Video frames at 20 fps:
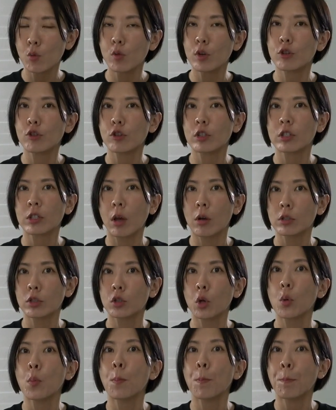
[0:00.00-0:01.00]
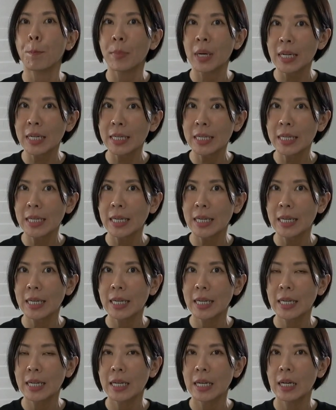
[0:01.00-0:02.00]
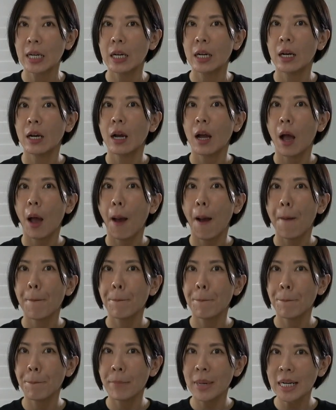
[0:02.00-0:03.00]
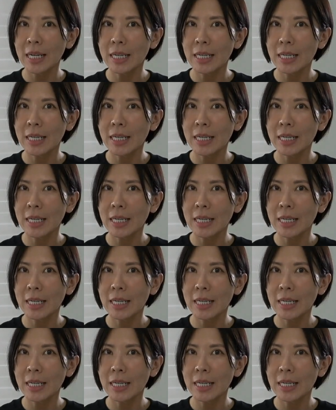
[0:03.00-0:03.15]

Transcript: which is also M. M.